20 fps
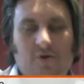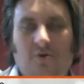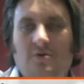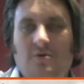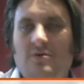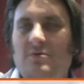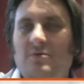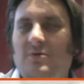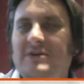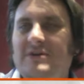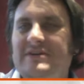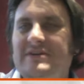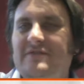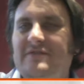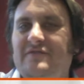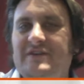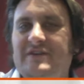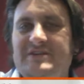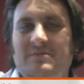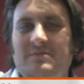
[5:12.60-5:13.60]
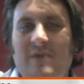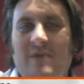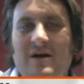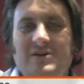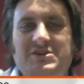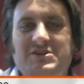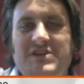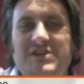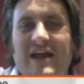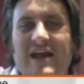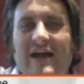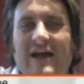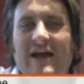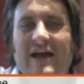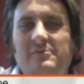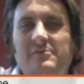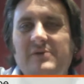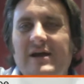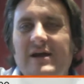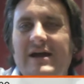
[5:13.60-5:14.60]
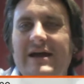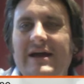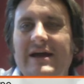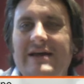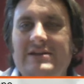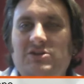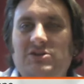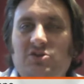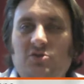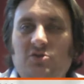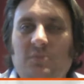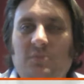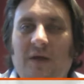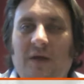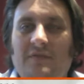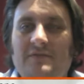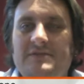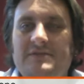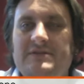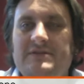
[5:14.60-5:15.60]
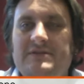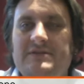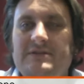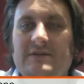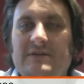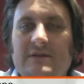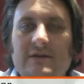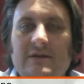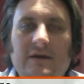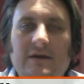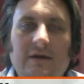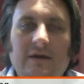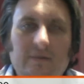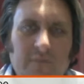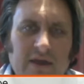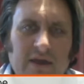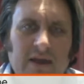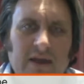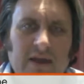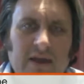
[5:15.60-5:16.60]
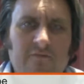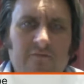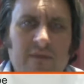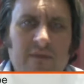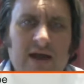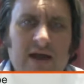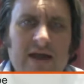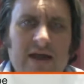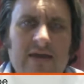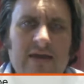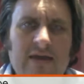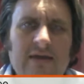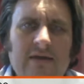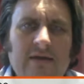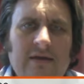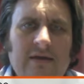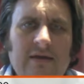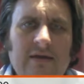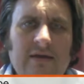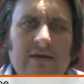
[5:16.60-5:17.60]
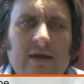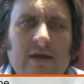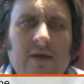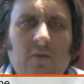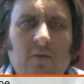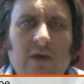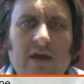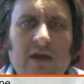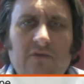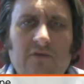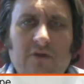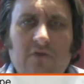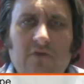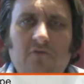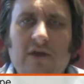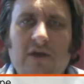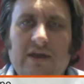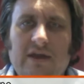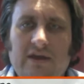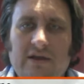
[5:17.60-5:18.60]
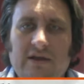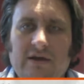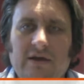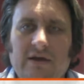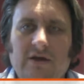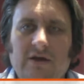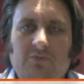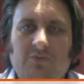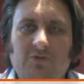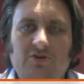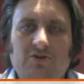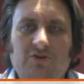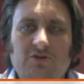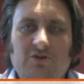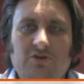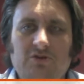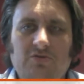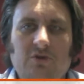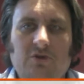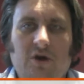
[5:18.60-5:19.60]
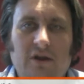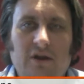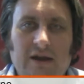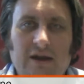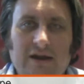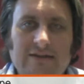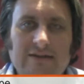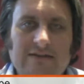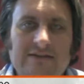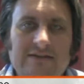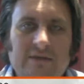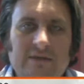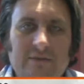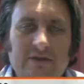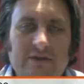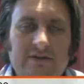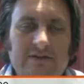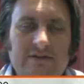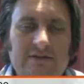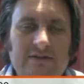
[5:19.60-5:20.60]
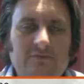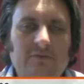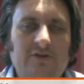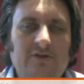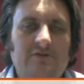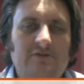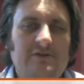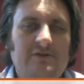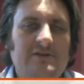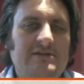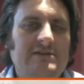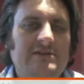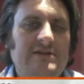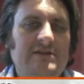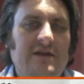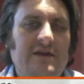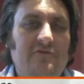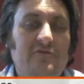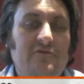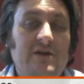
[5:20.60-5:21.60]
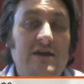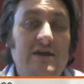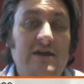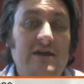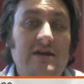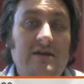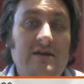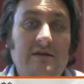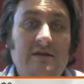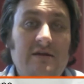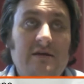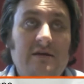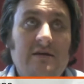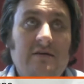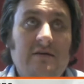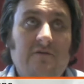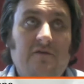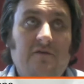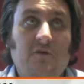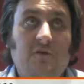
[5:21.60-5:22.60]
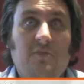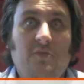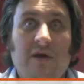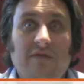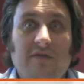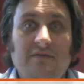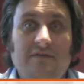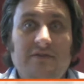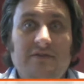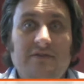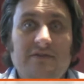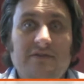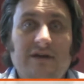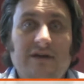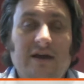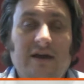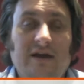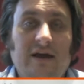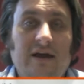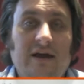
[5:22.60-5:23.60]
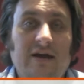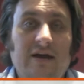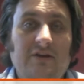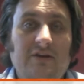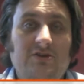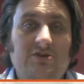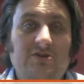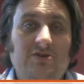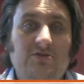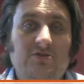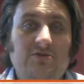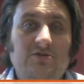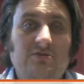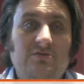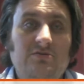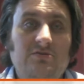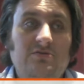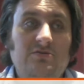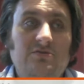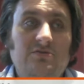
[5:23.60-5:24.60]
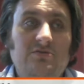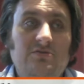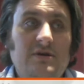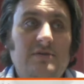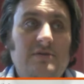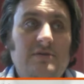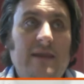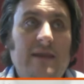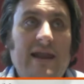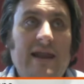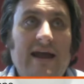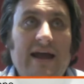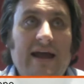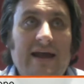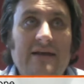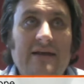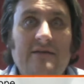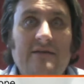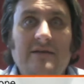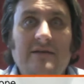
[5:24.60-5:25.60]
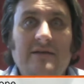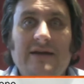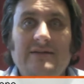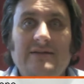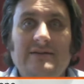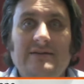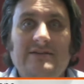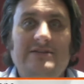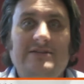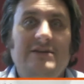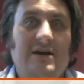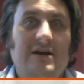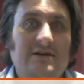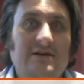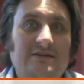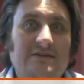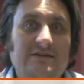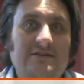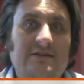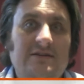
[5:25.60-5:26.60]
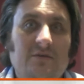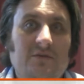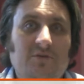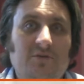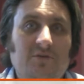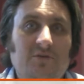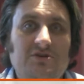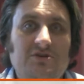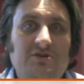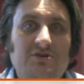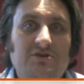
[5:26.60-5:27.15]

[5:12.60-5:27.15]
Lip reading: what is it? 1st of March now. In 2 months, at the beginning of May, we have our regular Ubuntu Online Summit. We do this every few months to plan and discuss Ubuntu